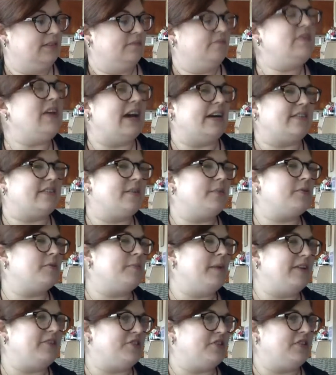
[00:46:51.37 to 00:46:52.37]
Yes, it
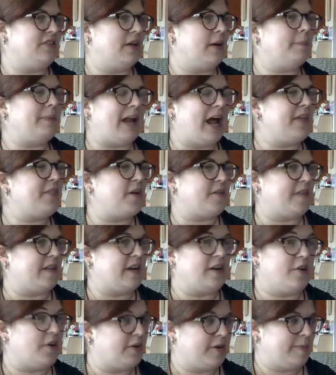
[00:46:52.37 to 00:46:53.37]
was mentioned, but I thought
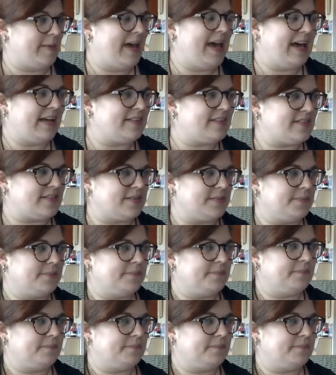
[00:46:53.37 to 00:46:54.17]
that had already passed.